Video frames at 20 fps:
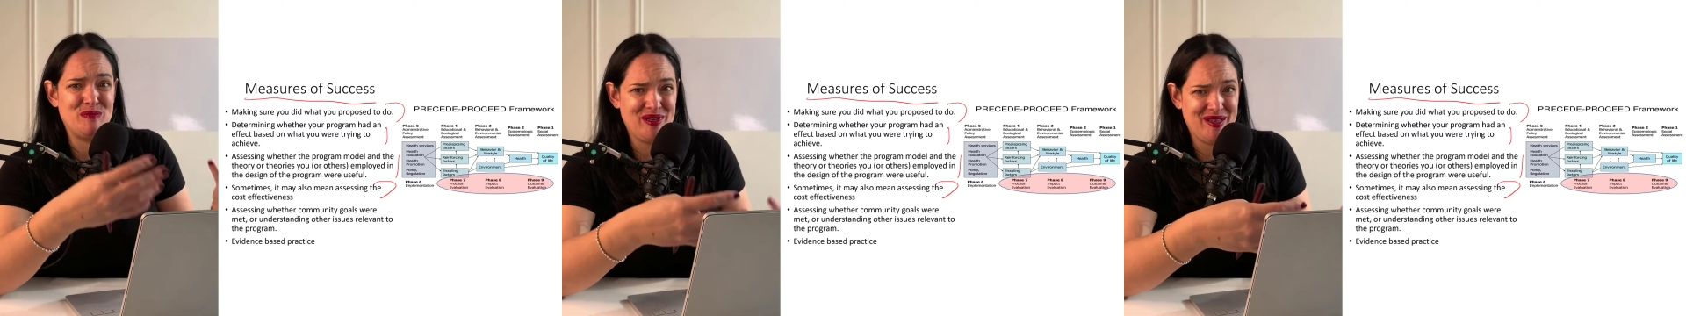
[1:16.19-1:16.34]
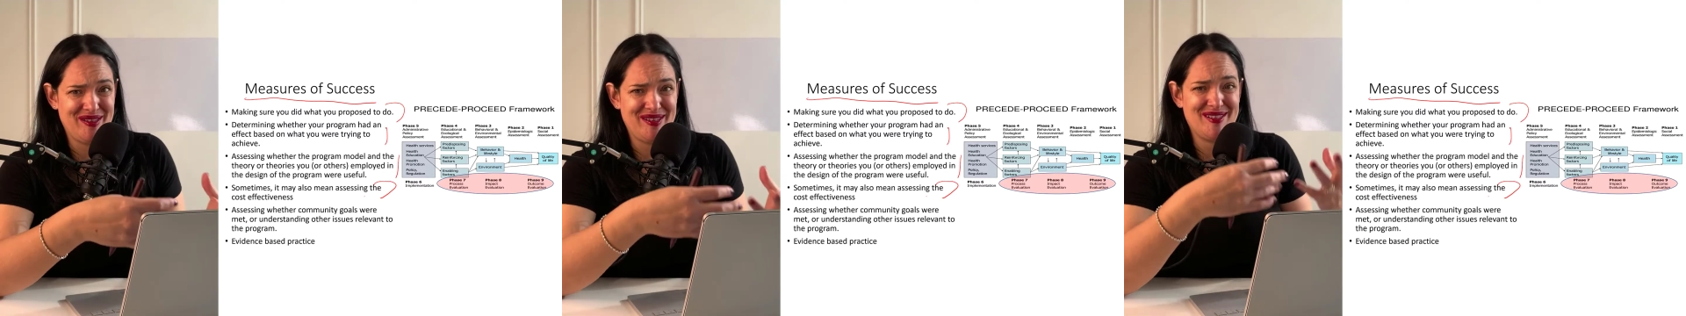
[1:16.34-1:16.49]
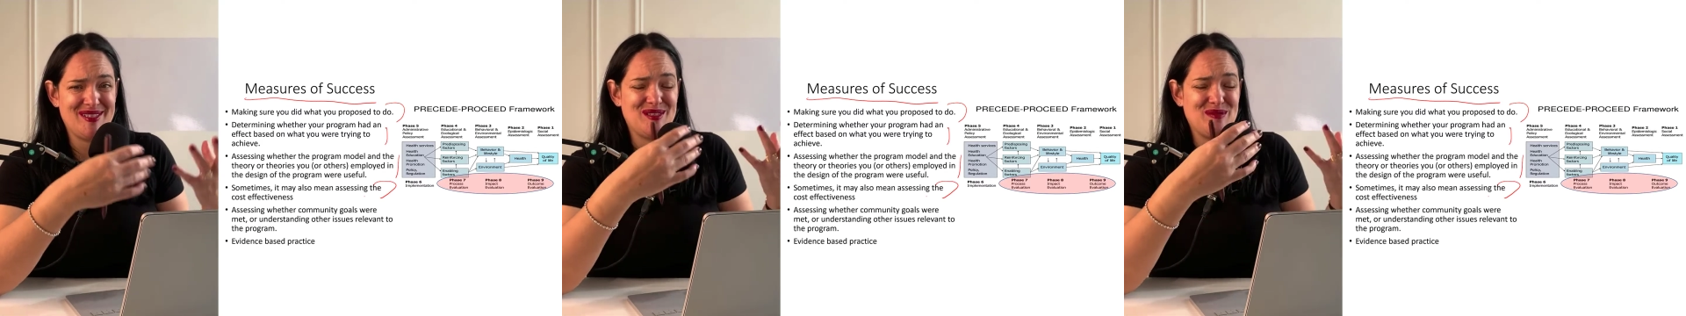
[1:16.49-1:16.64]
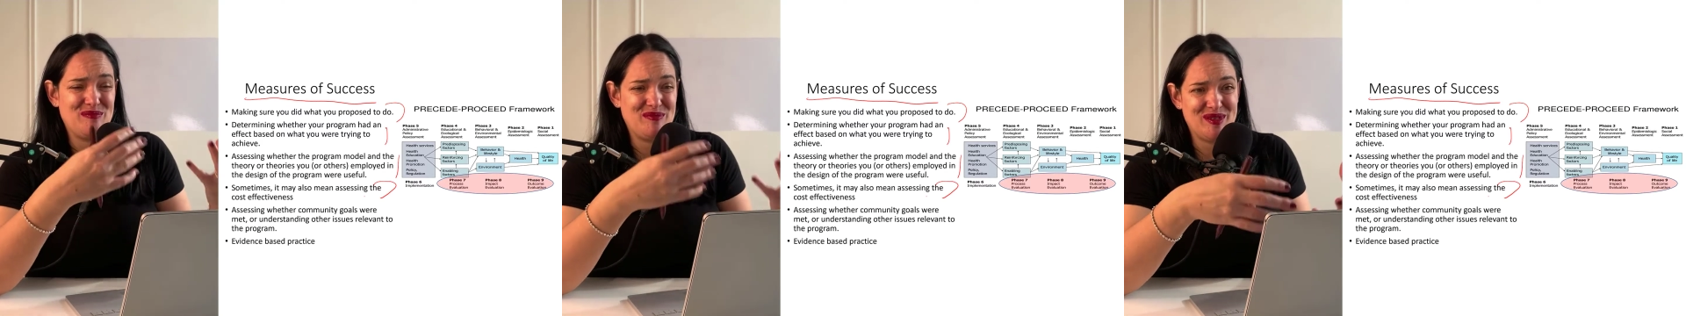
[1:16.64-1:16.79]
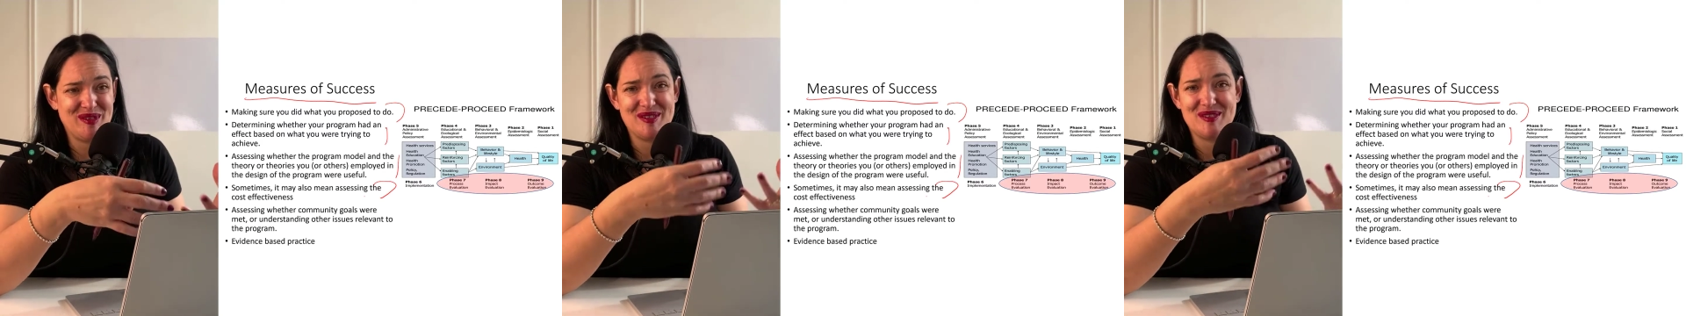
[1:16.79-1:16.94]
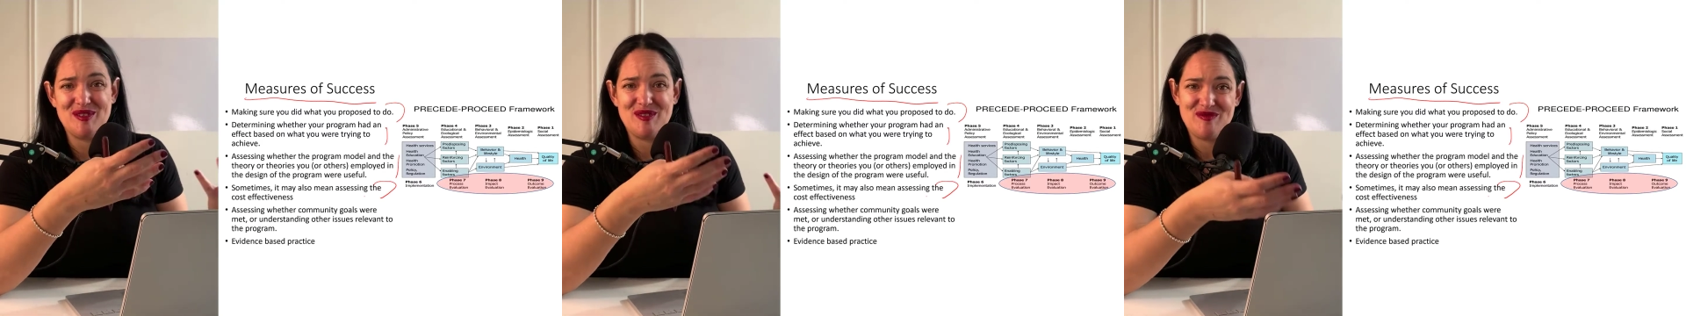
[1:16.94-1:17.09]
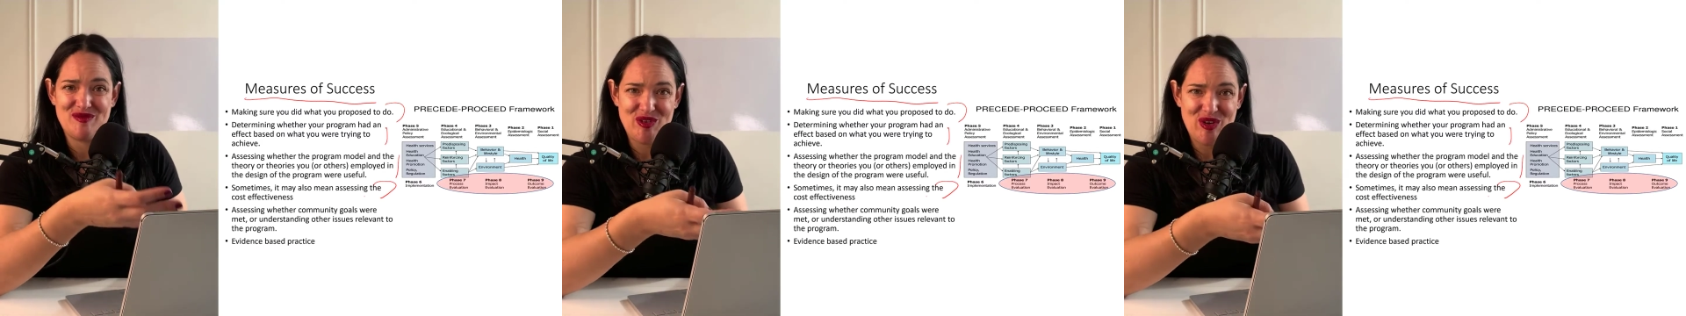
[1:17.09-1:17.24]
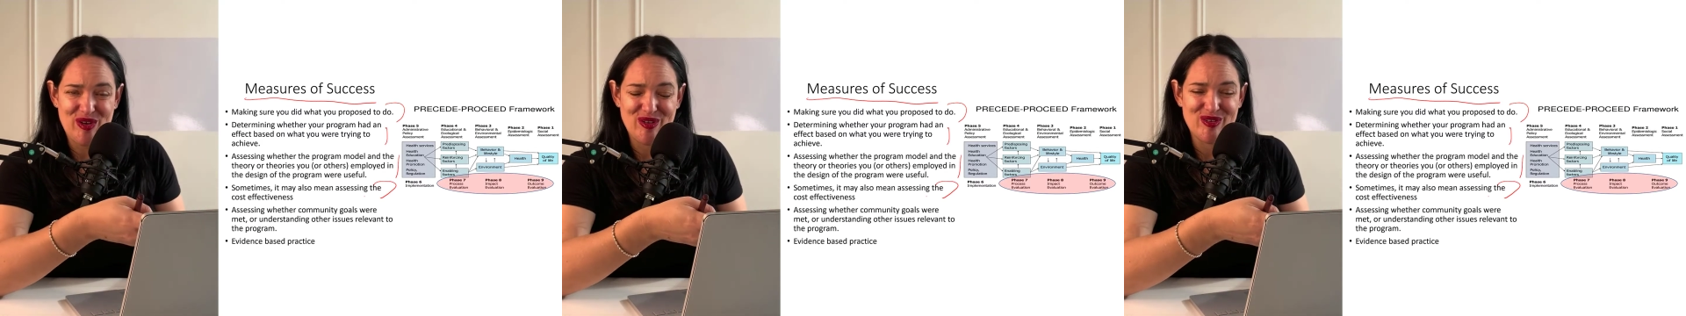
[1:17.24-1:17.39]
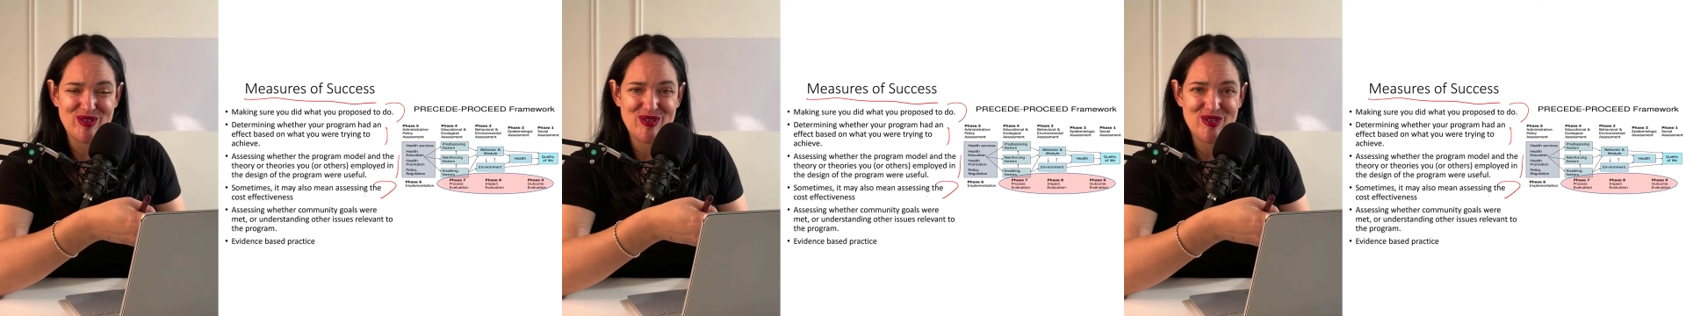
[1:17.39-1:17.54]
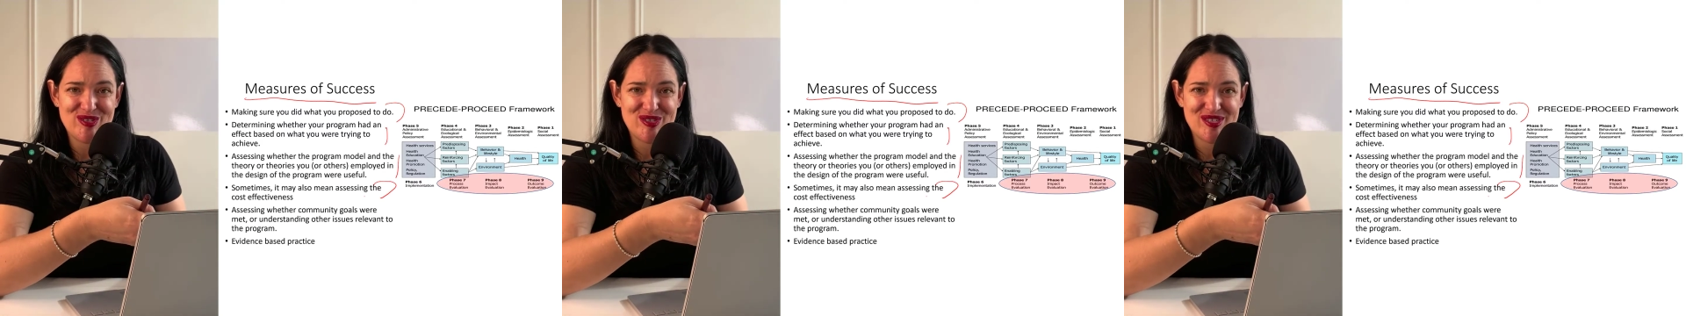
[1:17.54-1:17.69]
millions and millions of
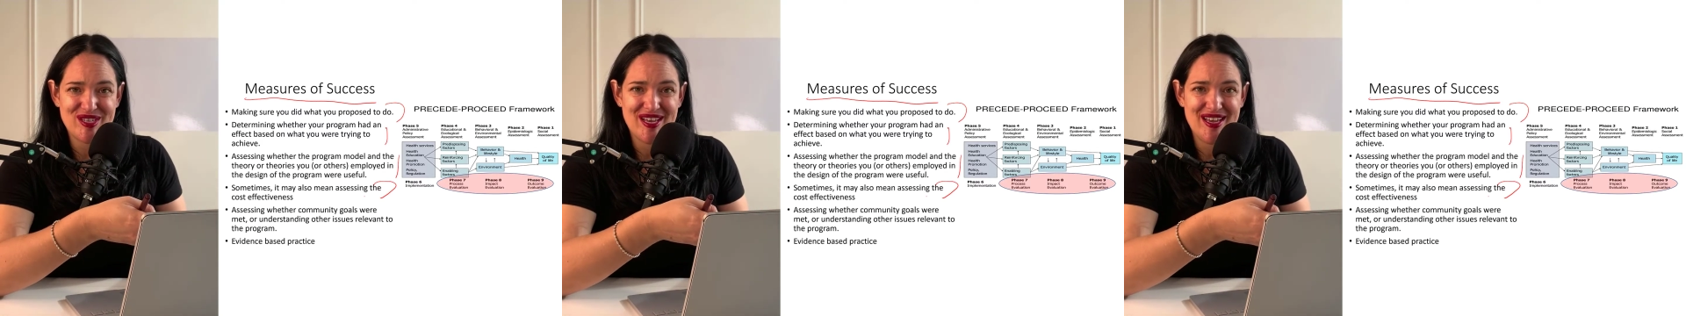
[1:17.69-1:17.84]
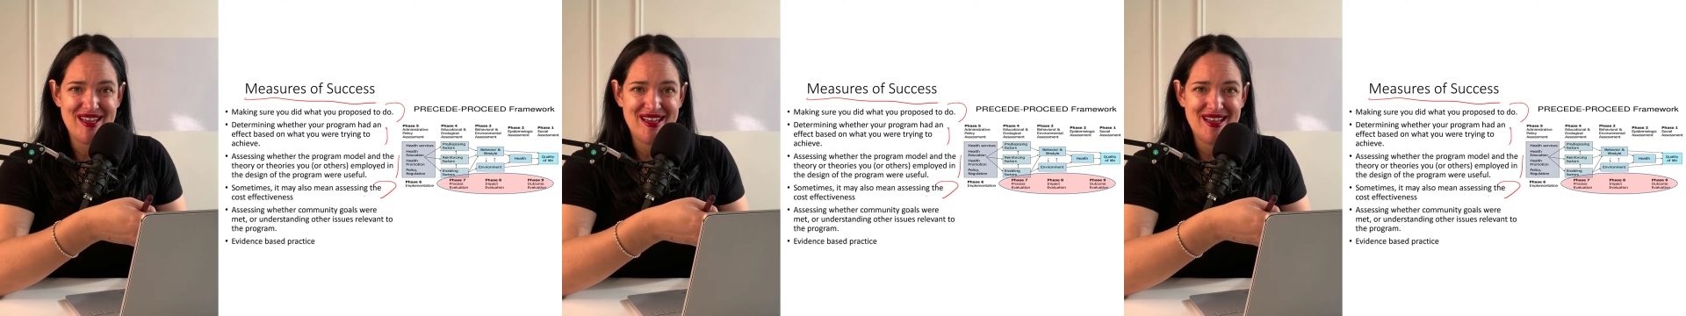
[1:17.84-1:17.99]
dollars.